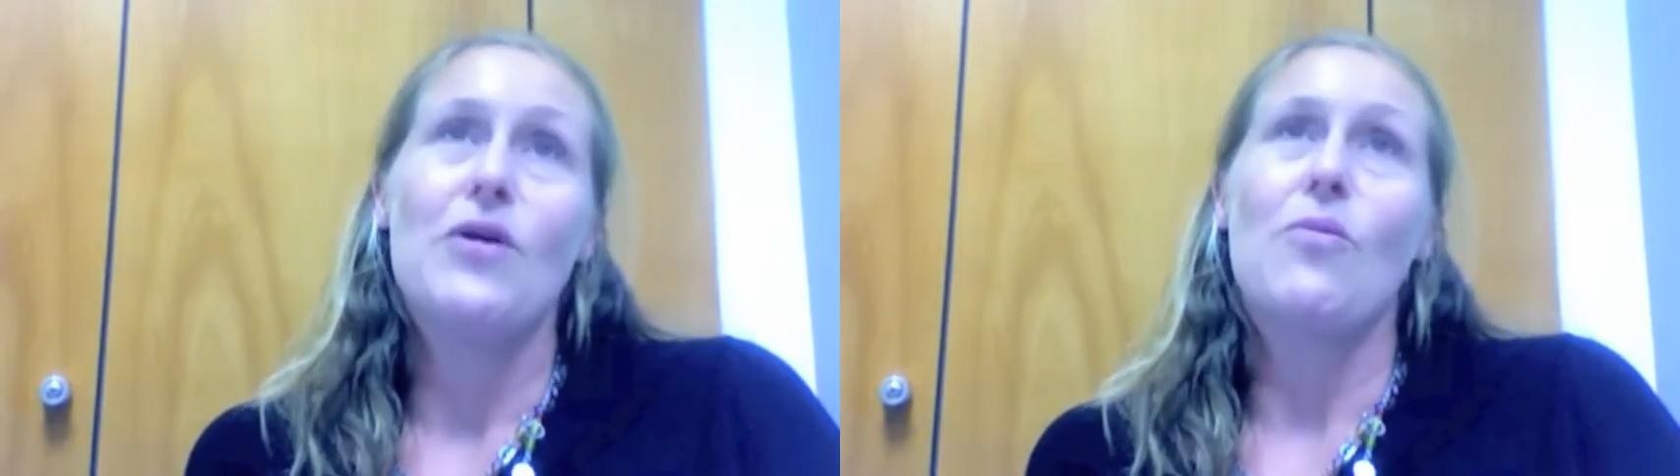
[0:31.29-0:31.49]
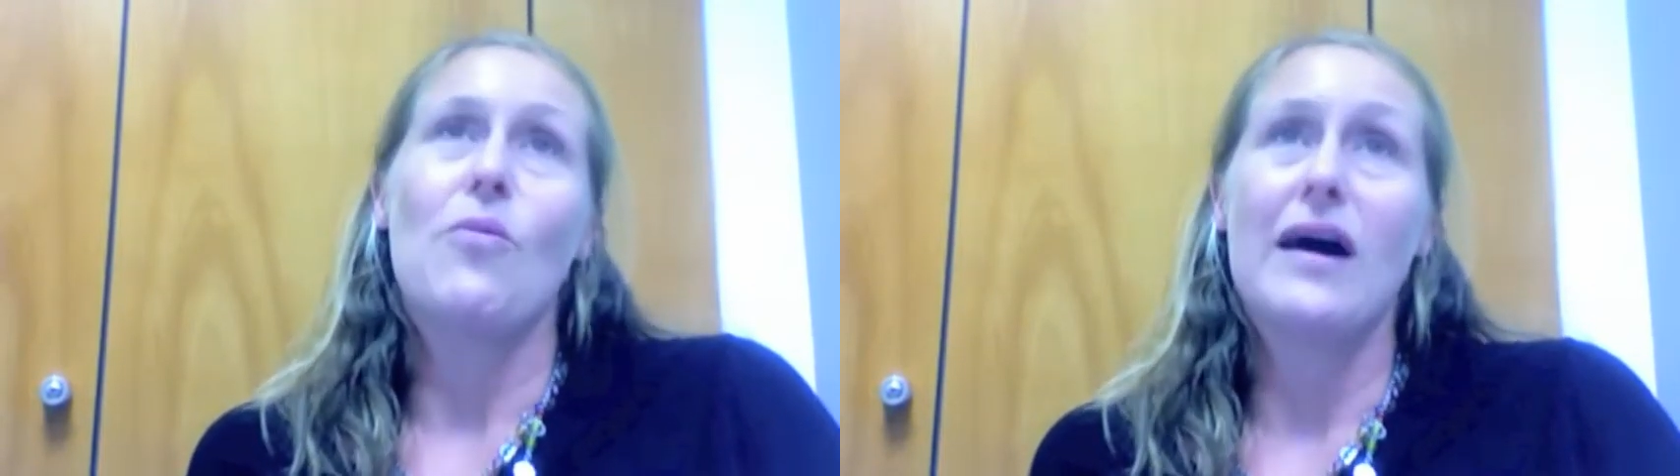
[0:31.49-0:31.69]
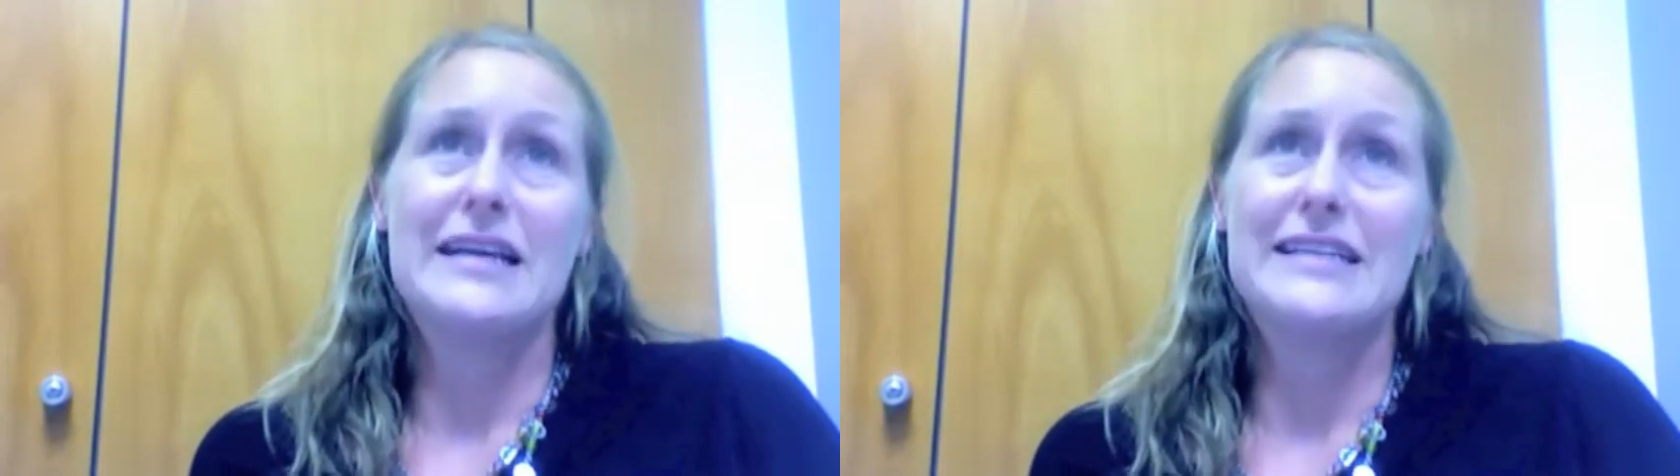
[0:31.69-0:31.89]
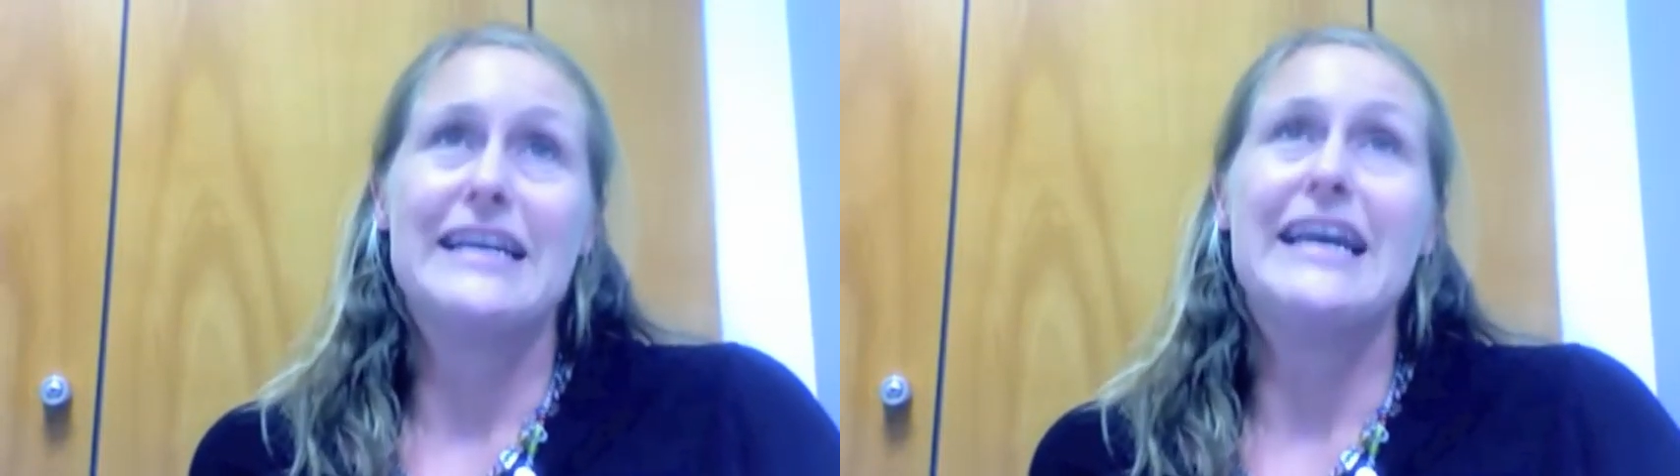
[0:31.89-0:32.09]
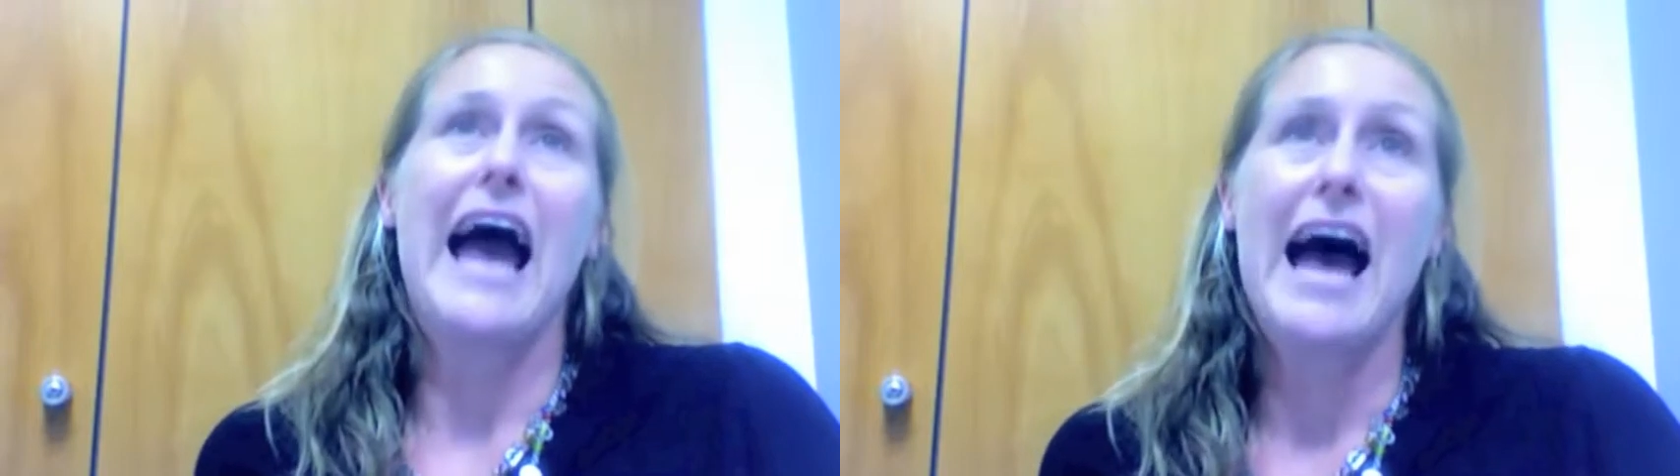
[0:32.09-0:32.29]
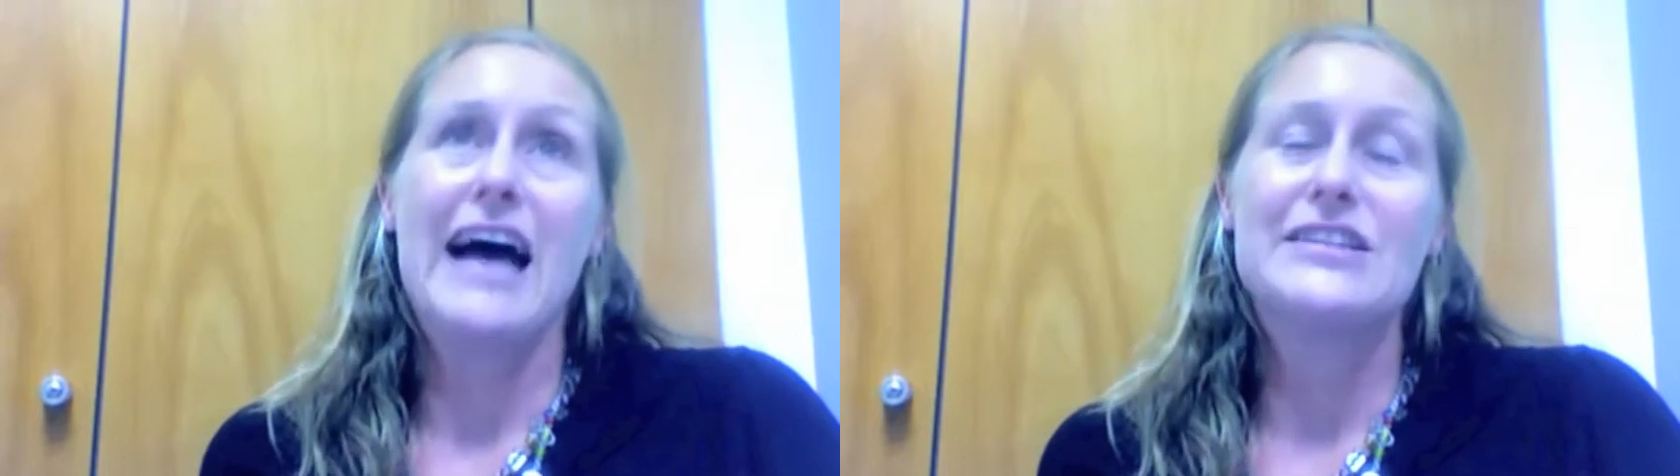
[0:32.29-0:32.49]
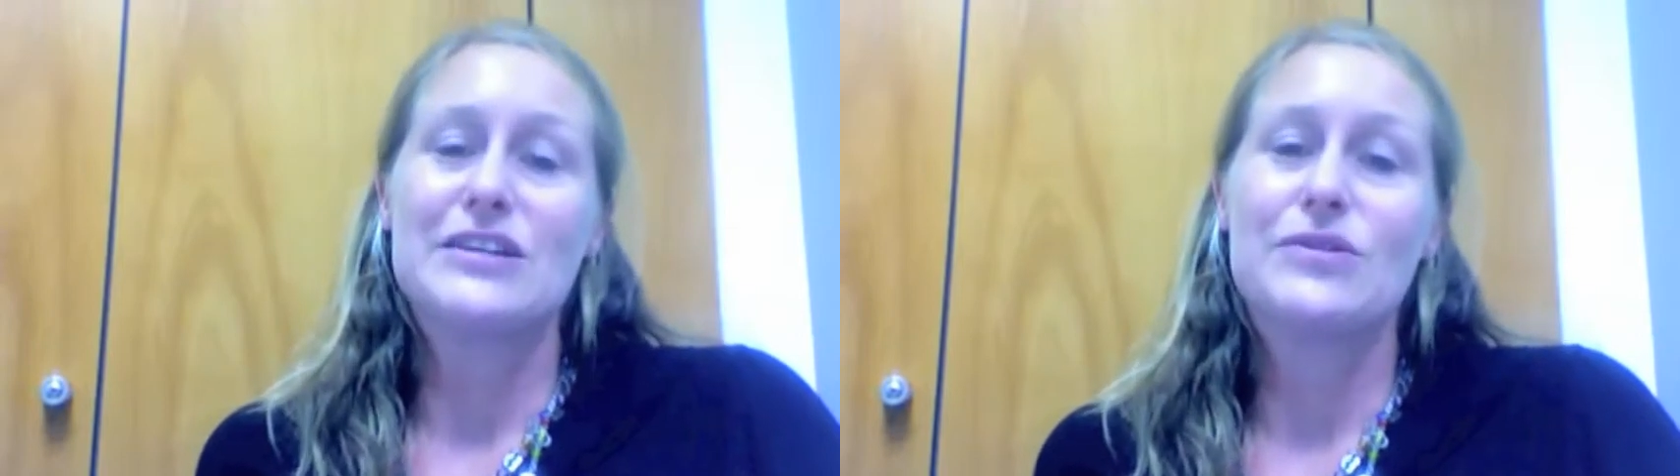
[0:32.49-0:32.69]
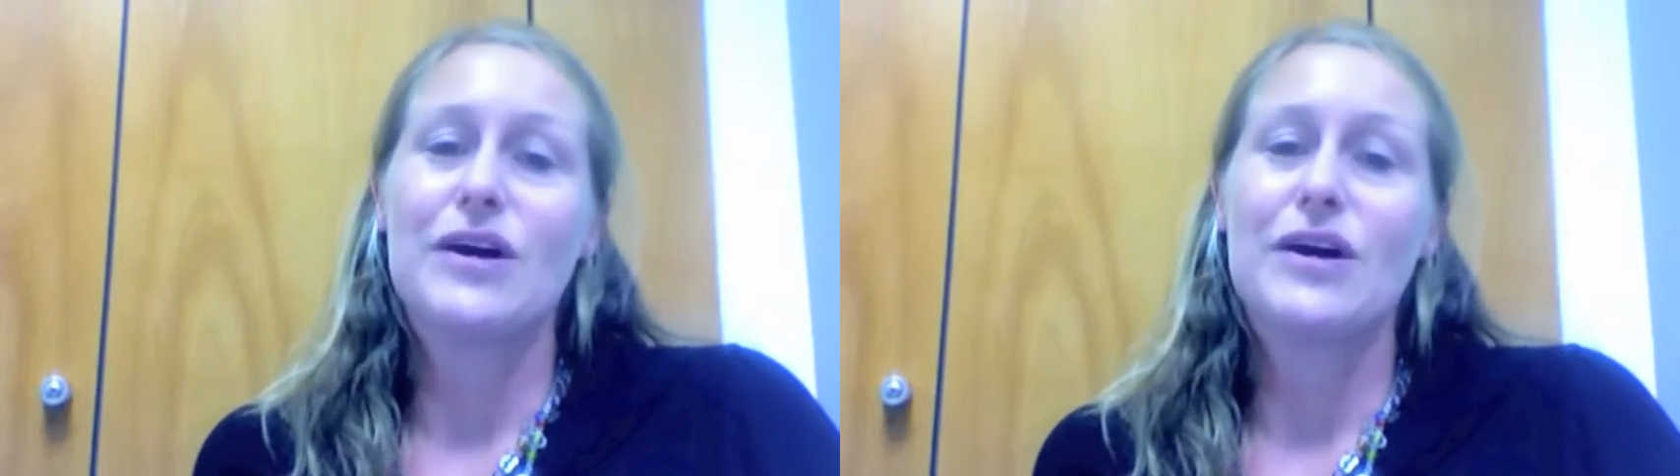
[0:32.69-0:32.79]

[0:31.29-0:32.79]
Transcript: wisely and it will